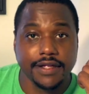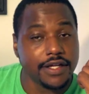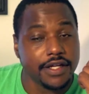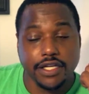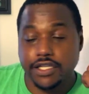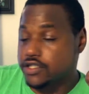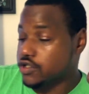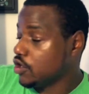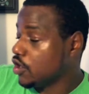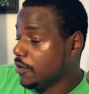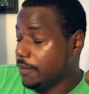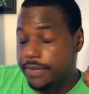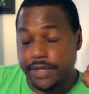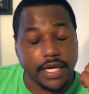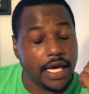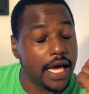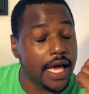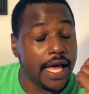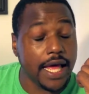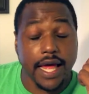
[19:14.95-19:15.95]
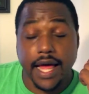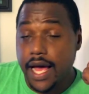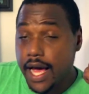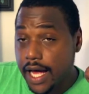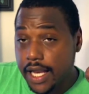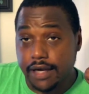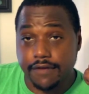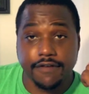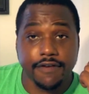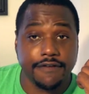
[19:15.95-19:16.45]
It's going to be a
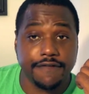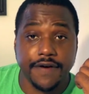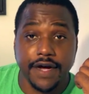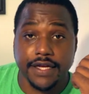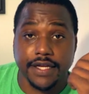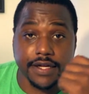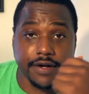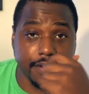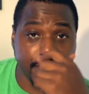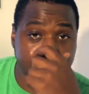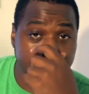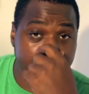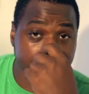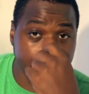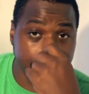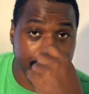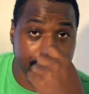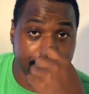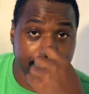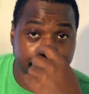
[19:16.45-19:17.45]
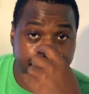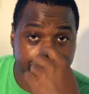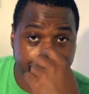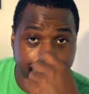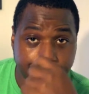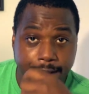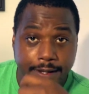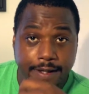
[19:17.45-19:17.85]
hell of a fight they're going to have with their hand.